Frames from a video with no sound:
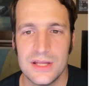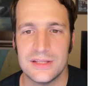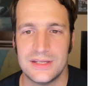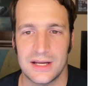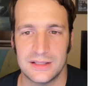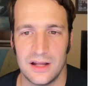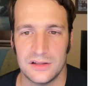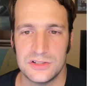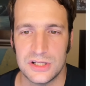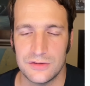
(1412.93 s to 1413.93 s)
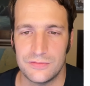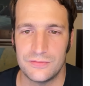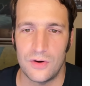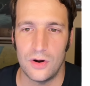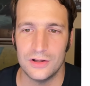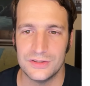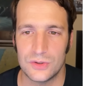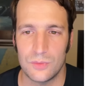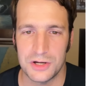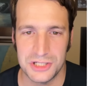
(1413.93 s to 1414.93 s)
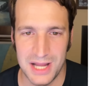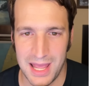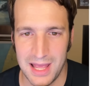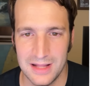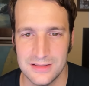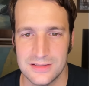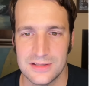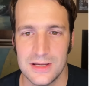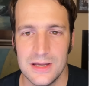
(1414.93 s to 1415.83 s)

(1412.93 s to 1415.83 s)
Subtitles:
the technology could fall into Russian hands.